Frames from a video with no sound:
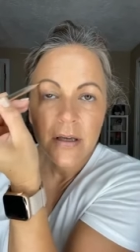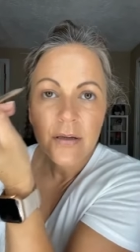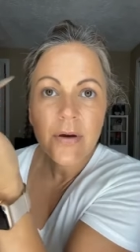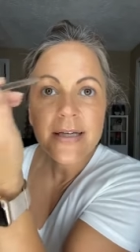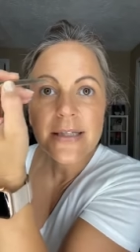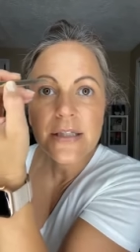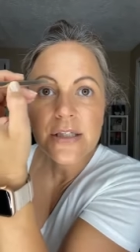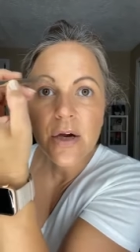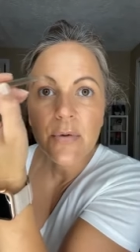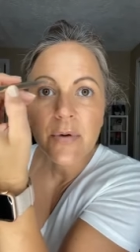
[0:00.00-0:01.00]
You guys, it's
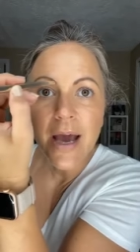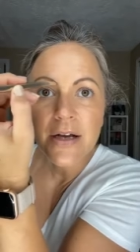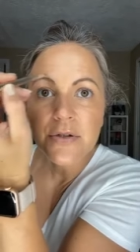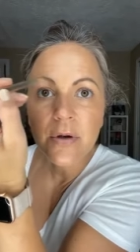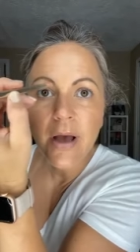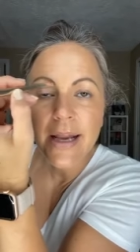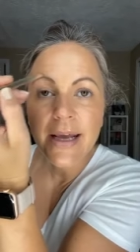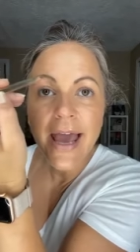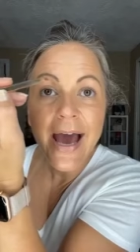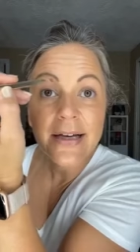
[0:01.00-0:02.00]
so natural and
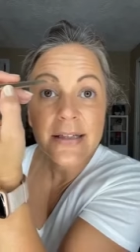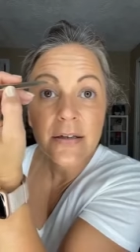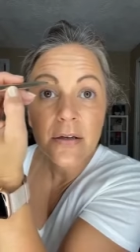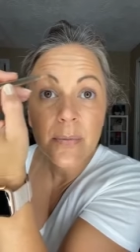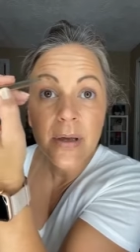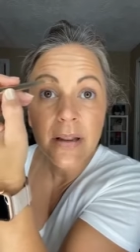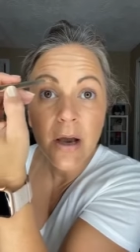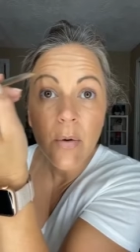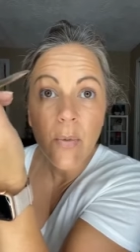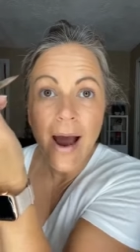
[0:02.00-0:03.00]
it acts a little bit like
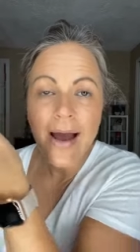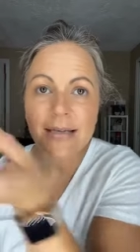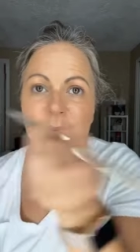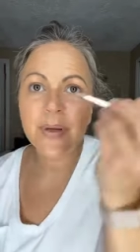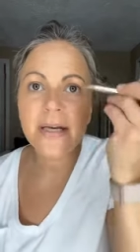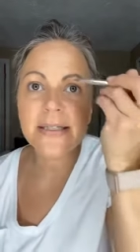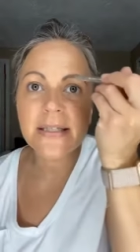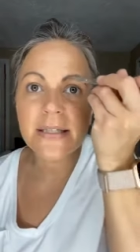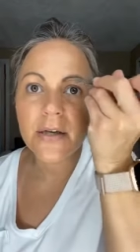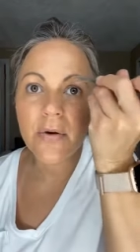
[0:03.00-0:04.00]
a wax because
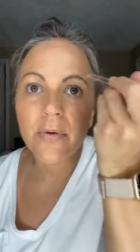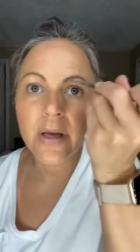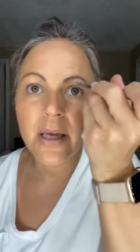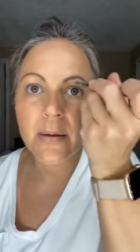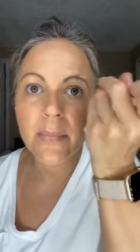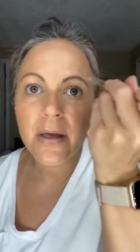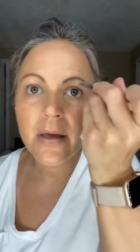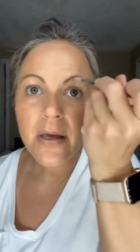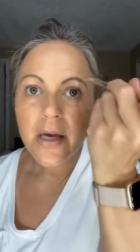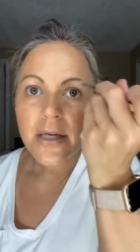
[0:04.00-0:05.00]
it's the cream.
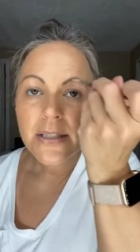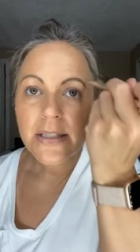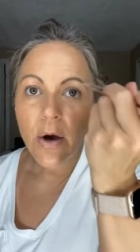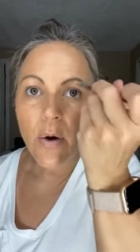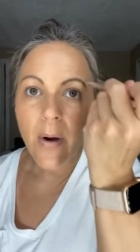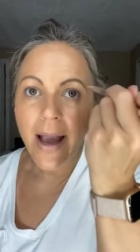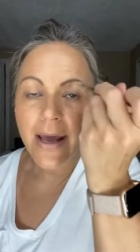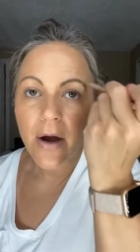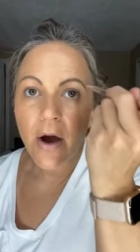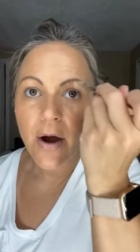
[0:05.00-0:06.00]
So I
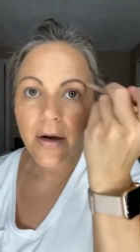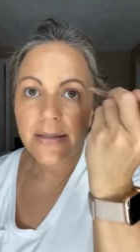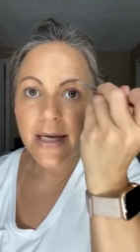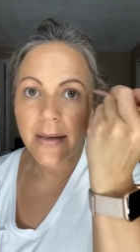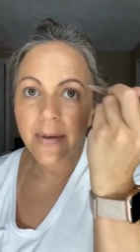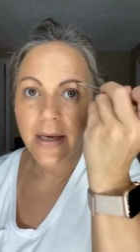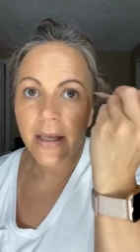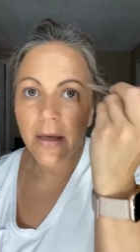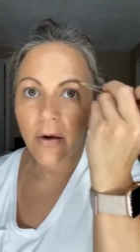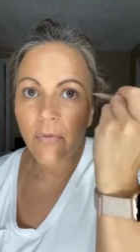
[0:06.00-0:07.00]
had a hard time getting